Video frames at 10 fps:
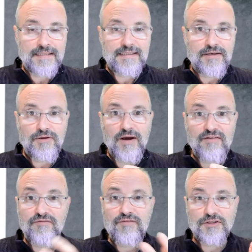and then you
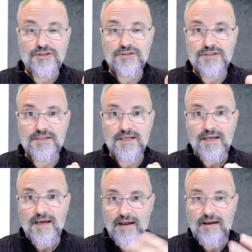have functions that
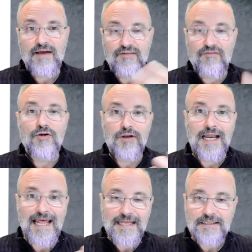uh, have evolved
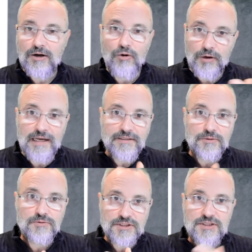later only
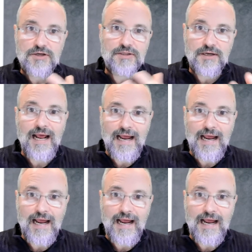to certain